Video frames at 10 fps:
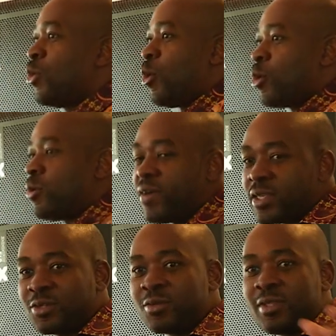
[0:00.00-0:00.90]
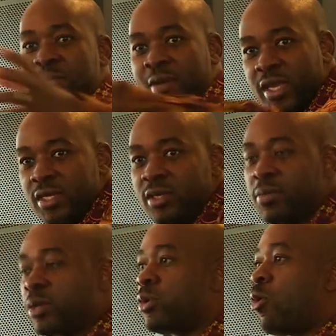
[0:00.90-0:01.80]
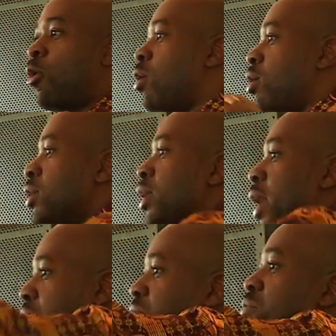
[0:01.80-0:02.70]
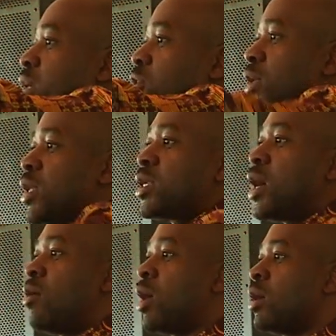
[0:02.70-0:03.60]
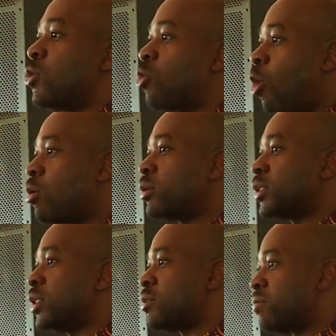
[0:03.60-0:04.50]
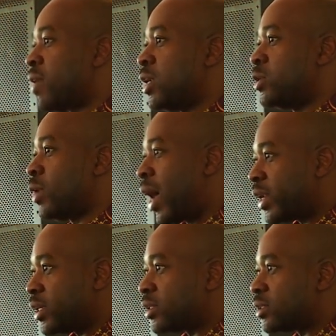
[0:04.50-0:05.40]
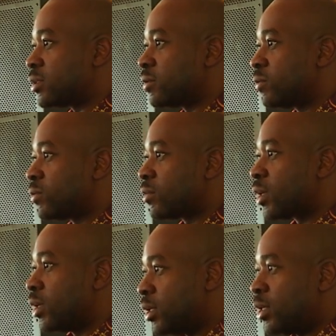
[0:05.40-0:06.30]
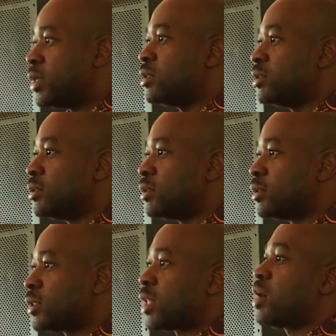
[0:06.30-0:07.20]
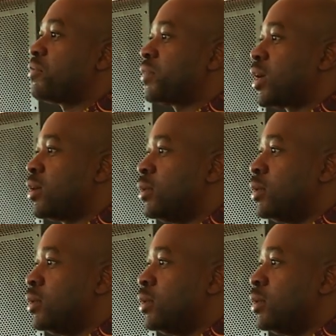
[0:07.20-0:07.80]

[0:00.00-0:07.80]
All of us do the mining, but we all have to make sure that our gold is value added in South Africa.